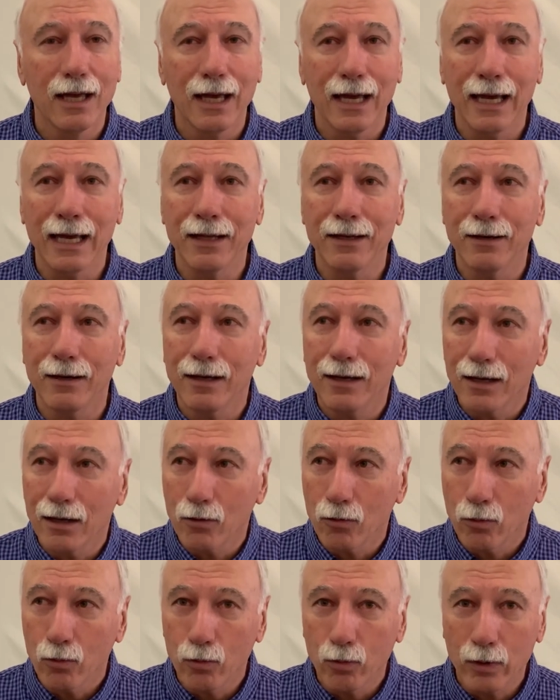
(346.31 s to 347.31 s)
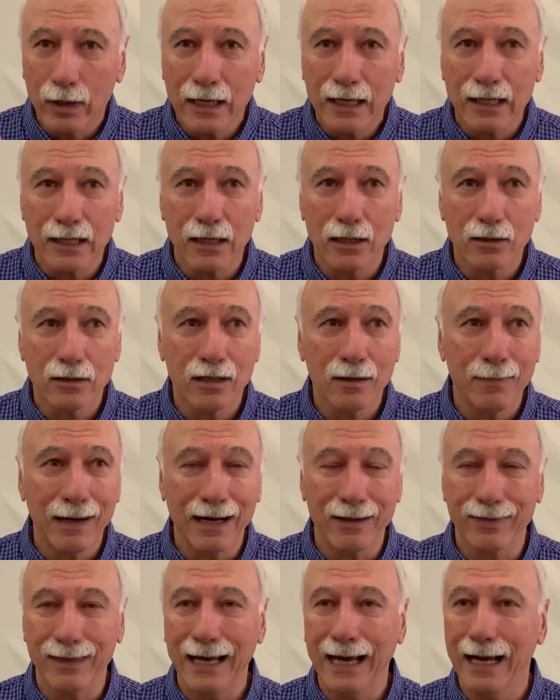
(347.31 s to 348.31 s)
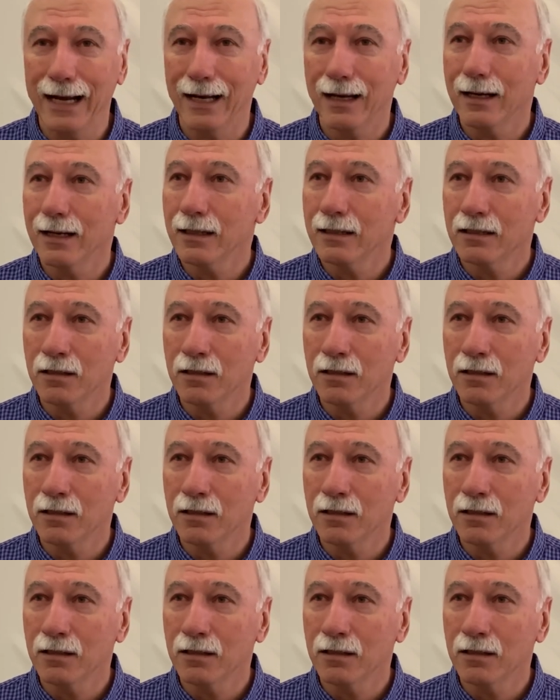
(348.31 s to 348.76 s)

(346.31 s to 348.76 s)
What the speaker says: And we can learn about that.